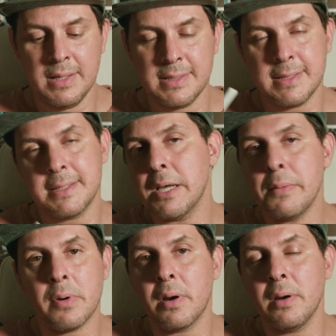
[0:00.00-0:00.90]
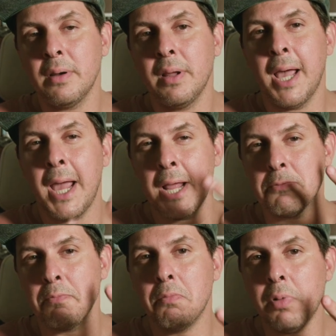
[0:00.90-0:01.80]
stubborn,
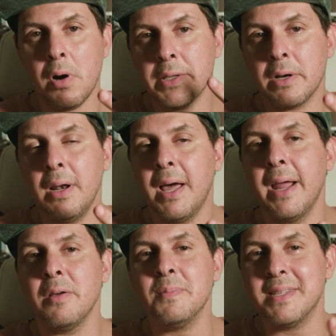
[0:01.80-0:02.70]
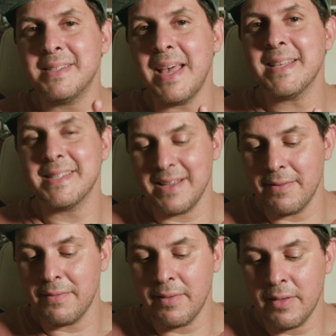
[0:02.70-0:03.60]
and borderline obsessive.